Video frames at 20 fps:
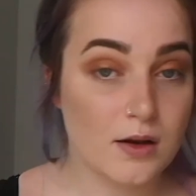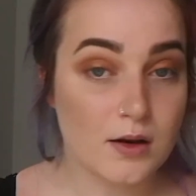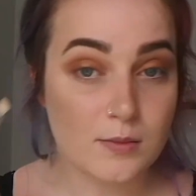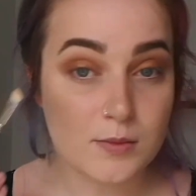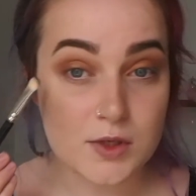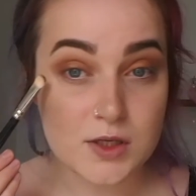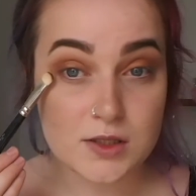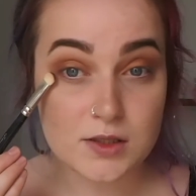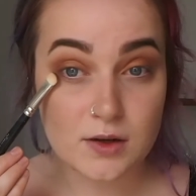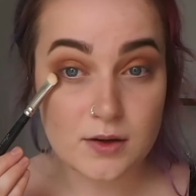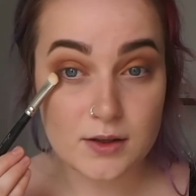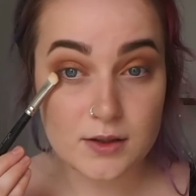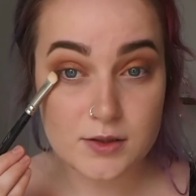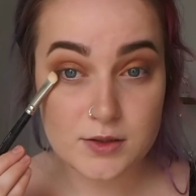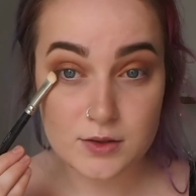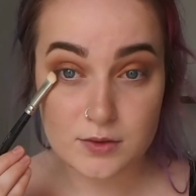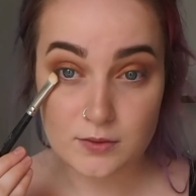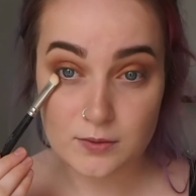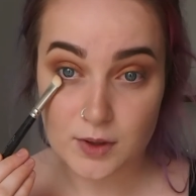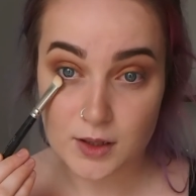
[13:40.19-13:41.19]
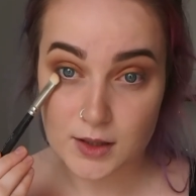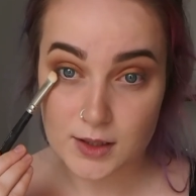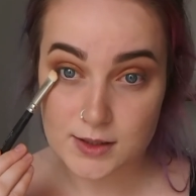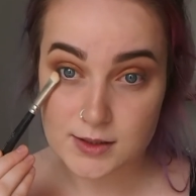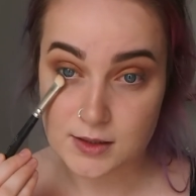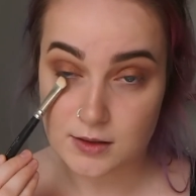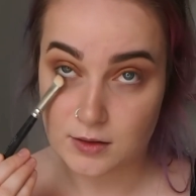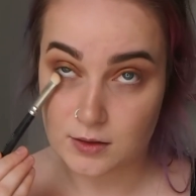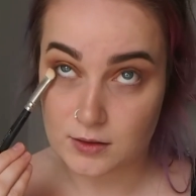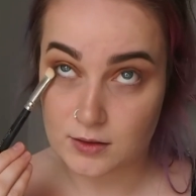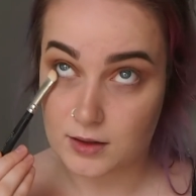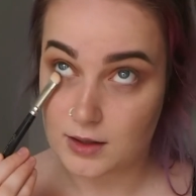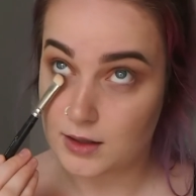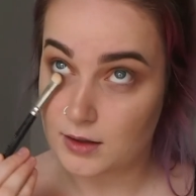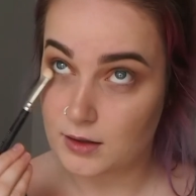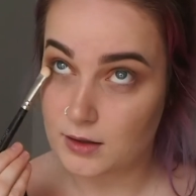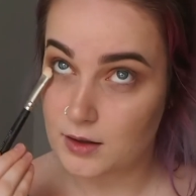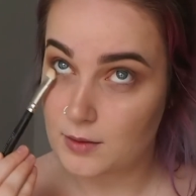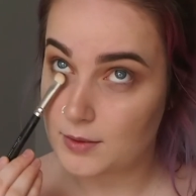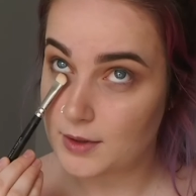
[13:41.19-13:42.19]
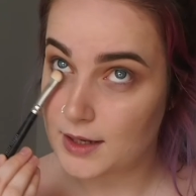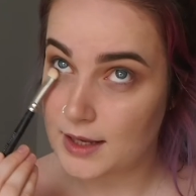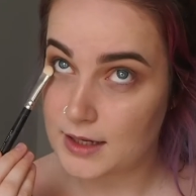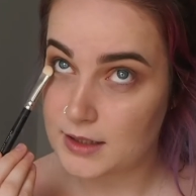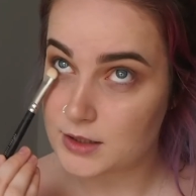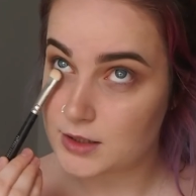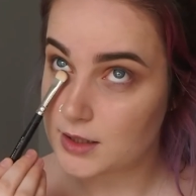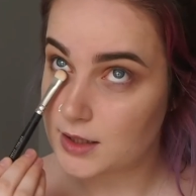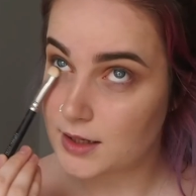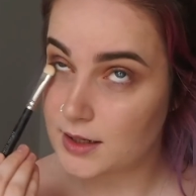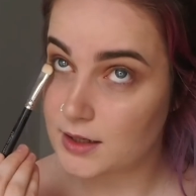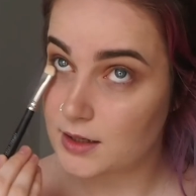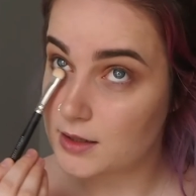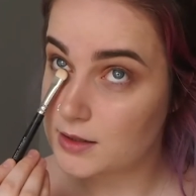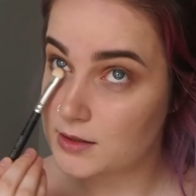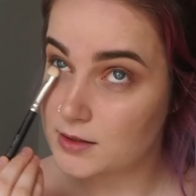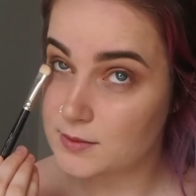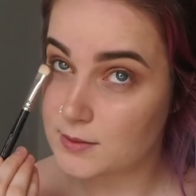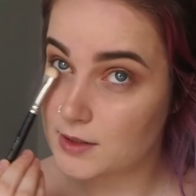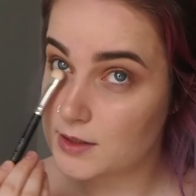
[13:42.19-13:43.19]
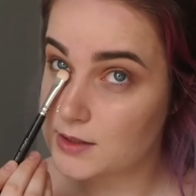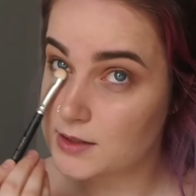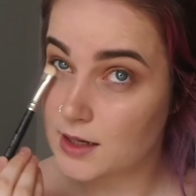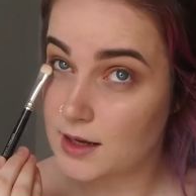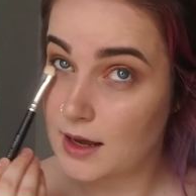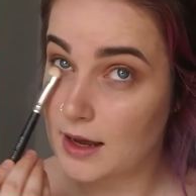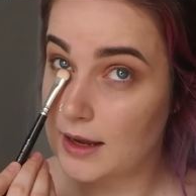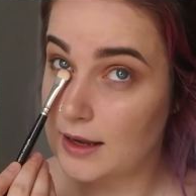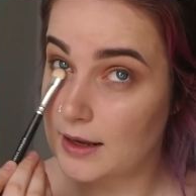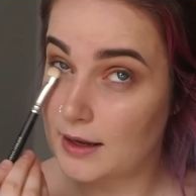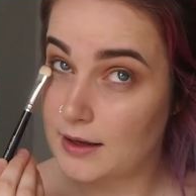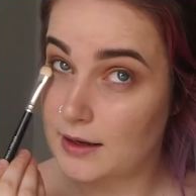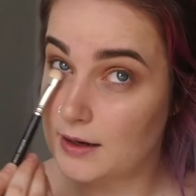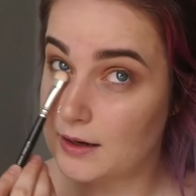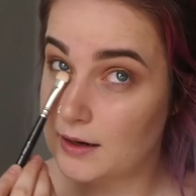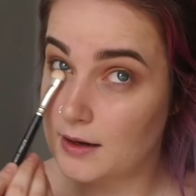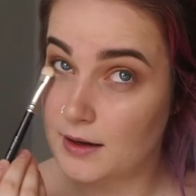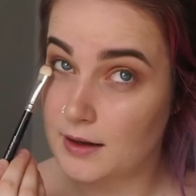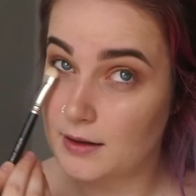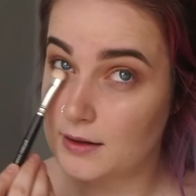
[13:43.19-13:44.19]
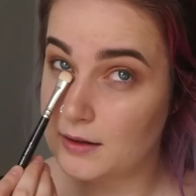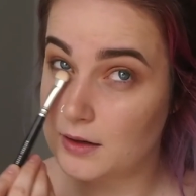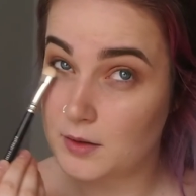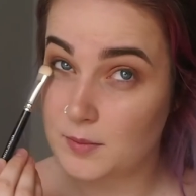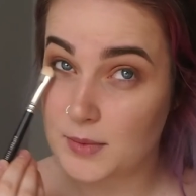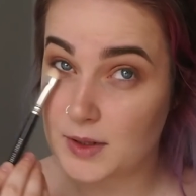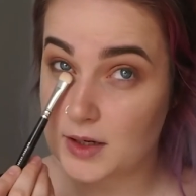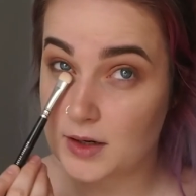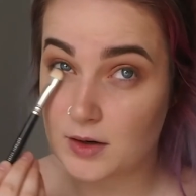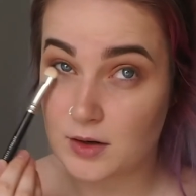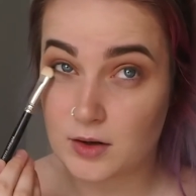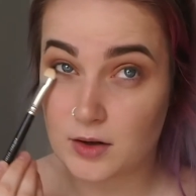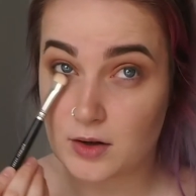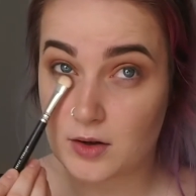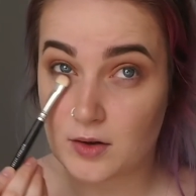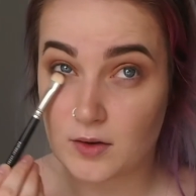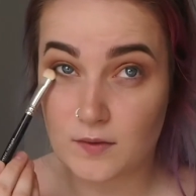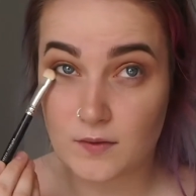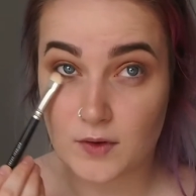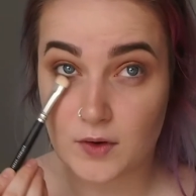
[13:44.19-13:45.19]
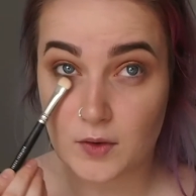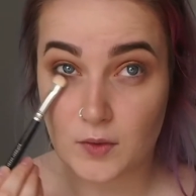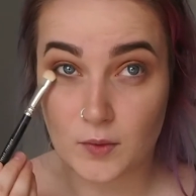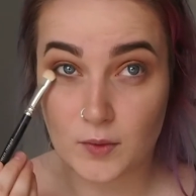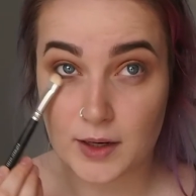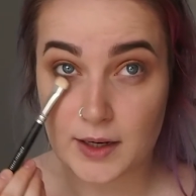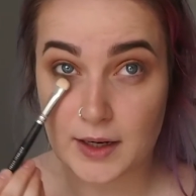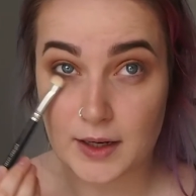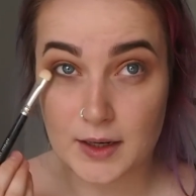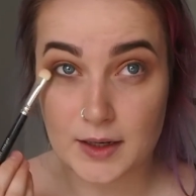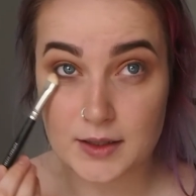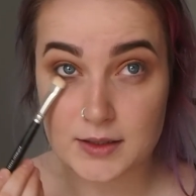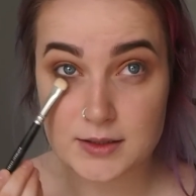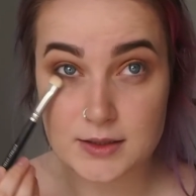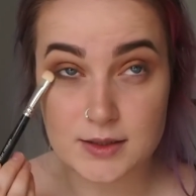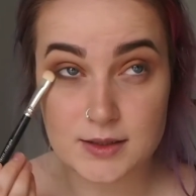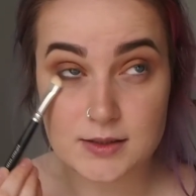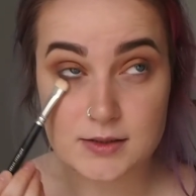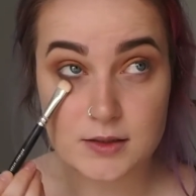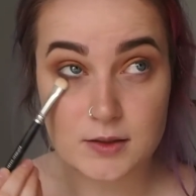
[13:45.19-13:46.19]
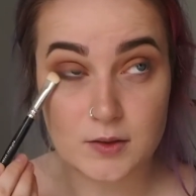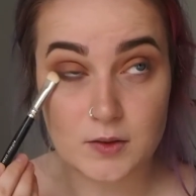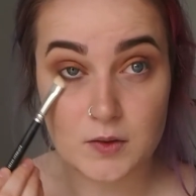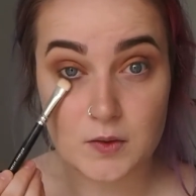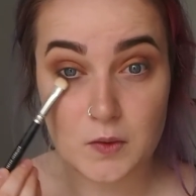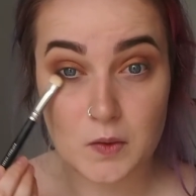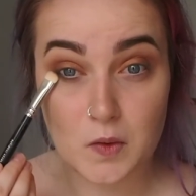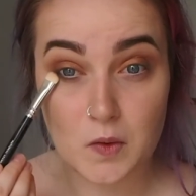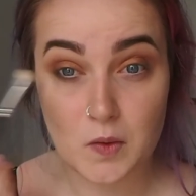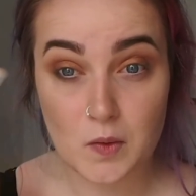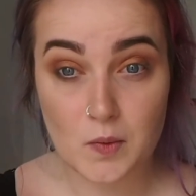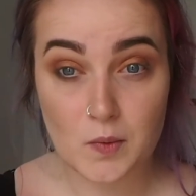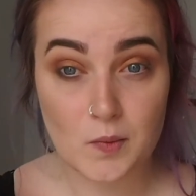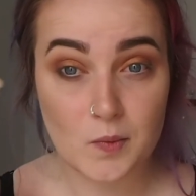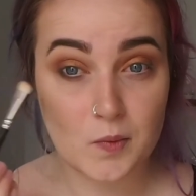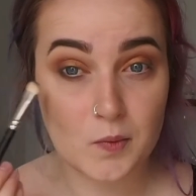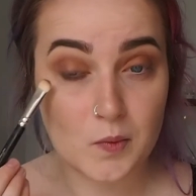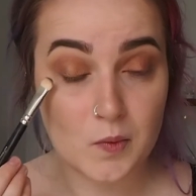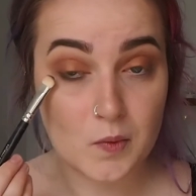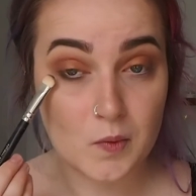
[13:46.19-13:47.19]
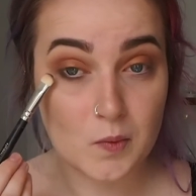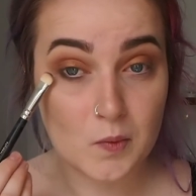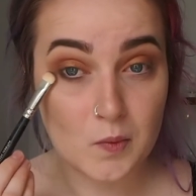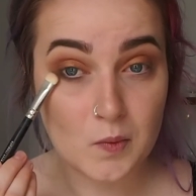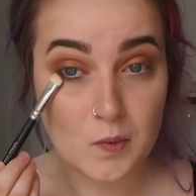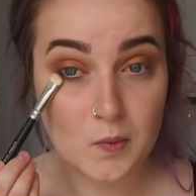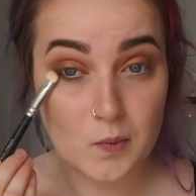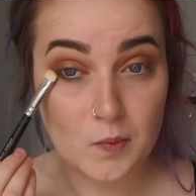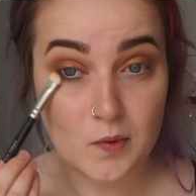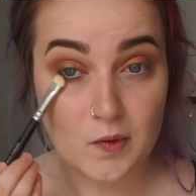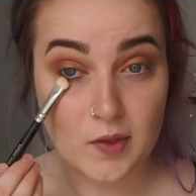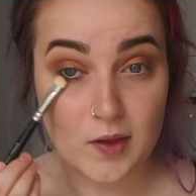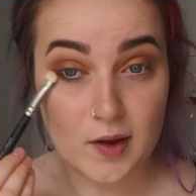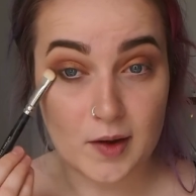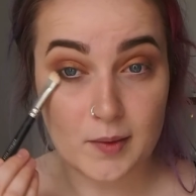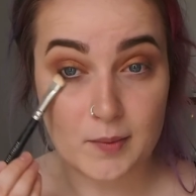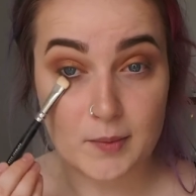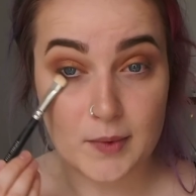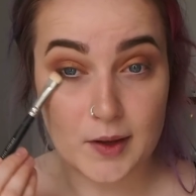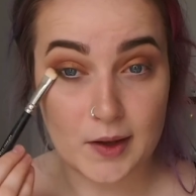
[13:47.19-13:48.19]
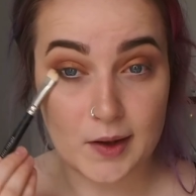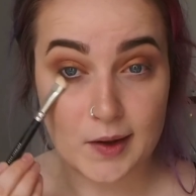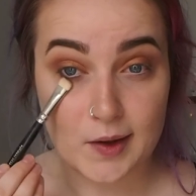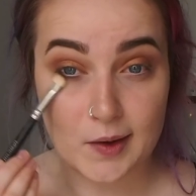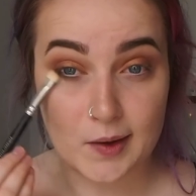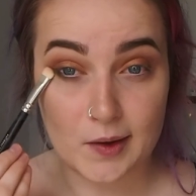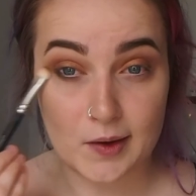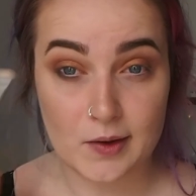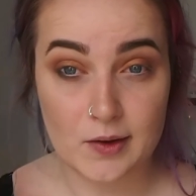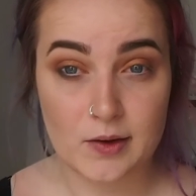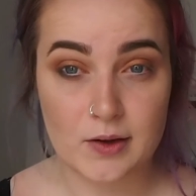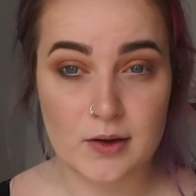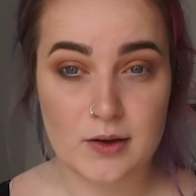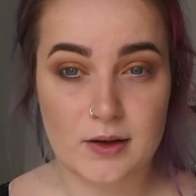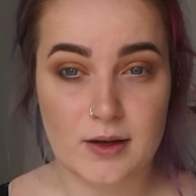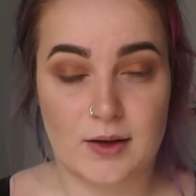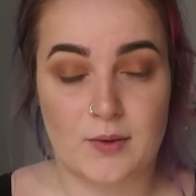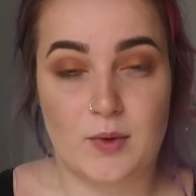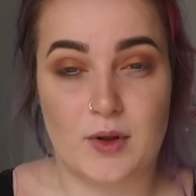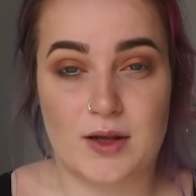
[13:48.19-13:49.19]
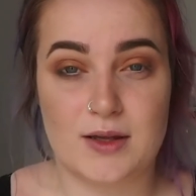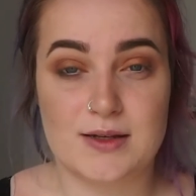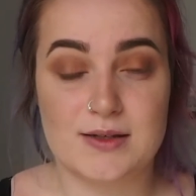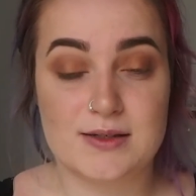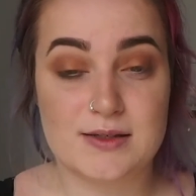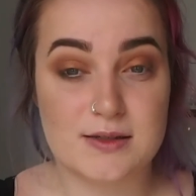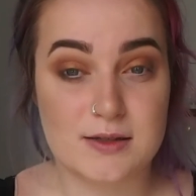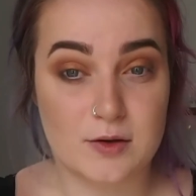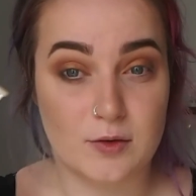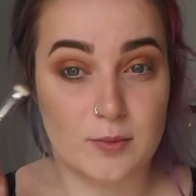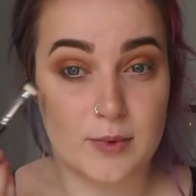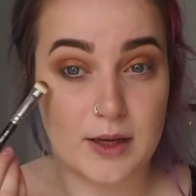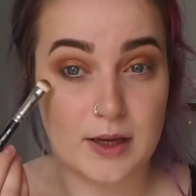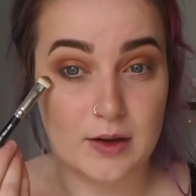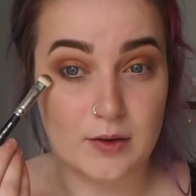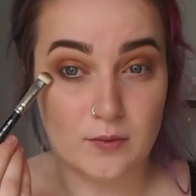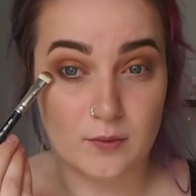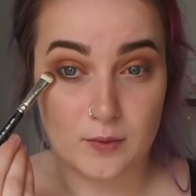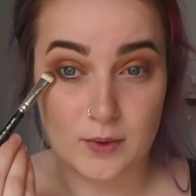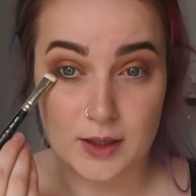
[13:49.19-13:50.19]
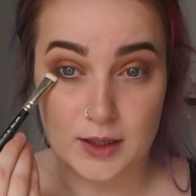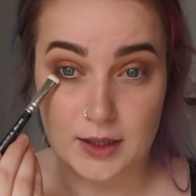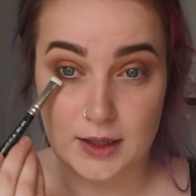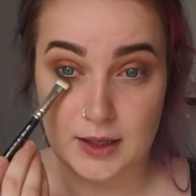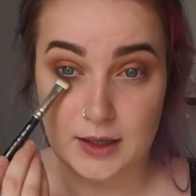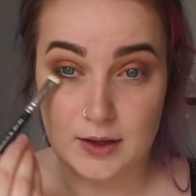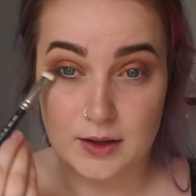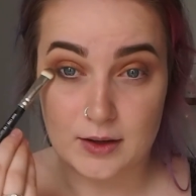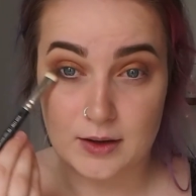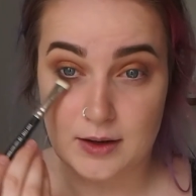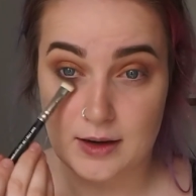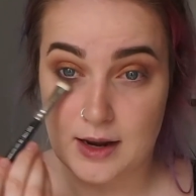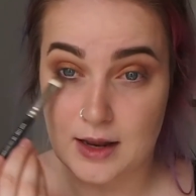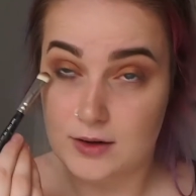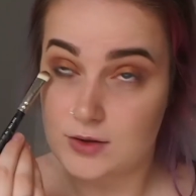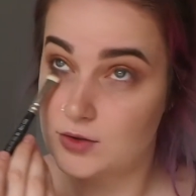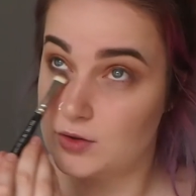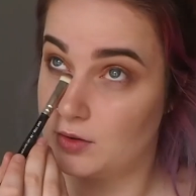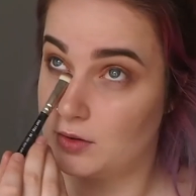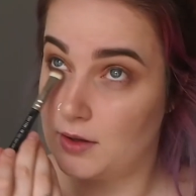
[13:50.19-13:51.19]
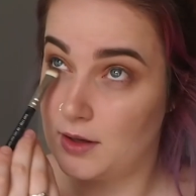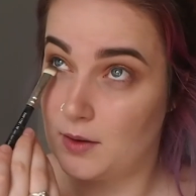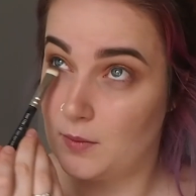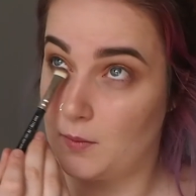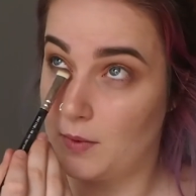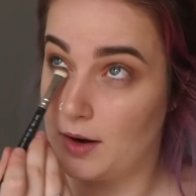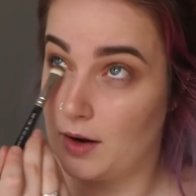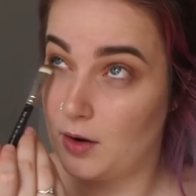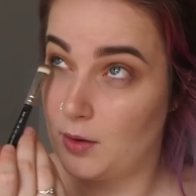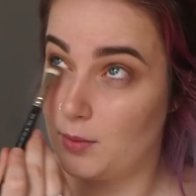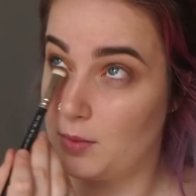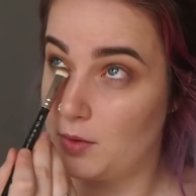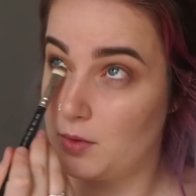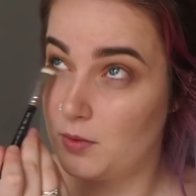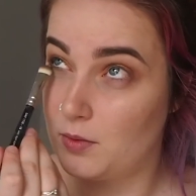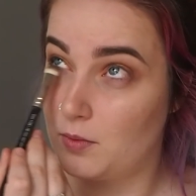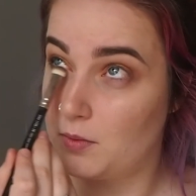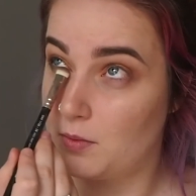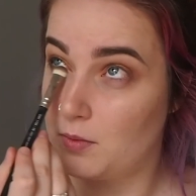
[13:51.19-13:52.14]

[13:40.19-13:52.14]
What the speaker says: I'm just going to run this along the lower lash line. I just want to tie in a little bit of green into this look without it being, like, while it's still being really natural and wearable.